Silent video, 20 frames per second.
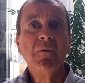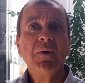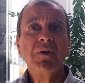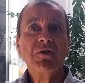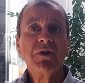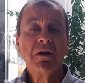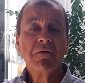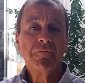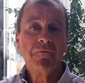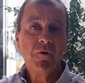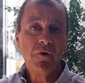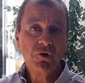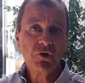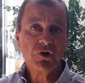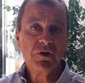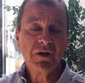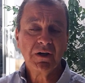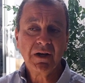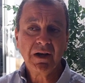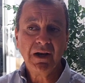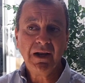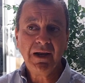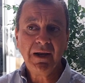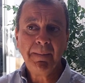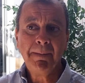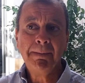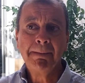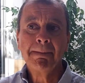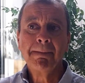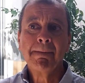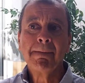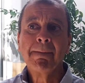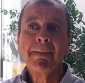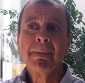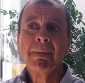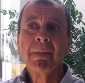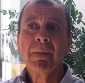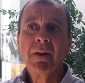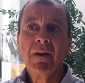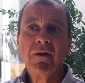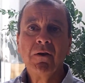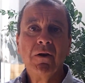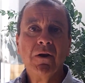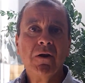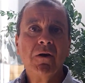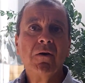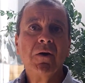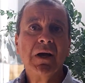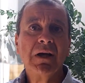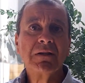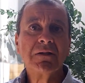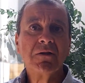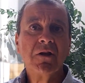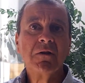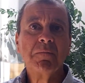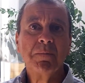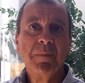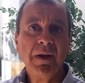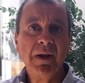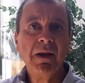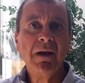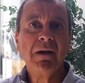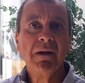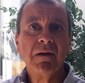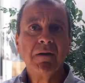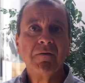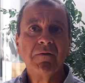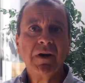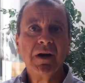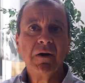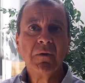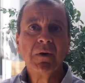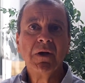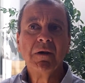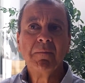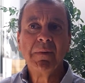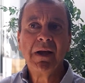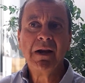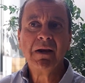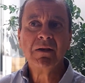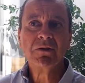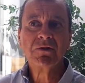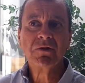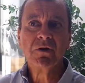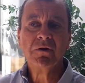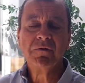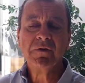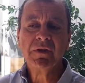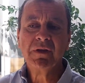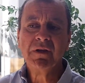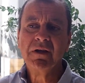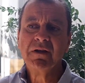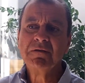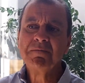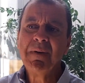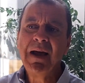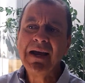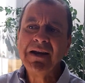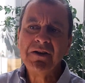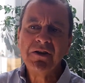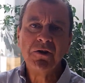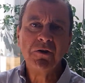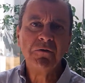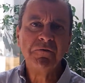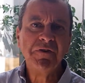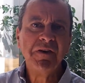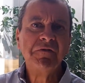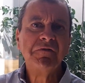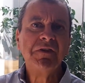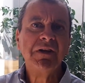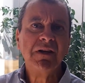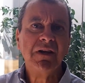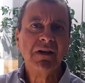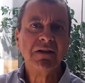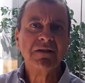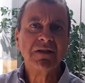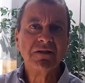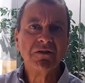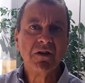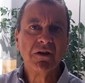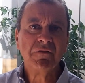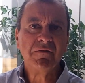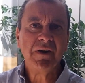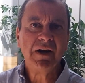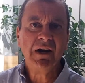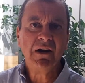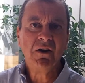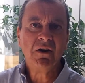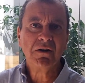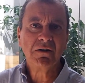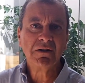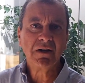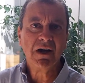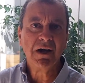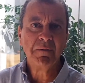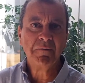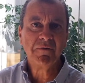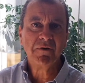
which unfortunately you know, has not been very well managed over the years. Now, you Mind you, 50 years is not a very long time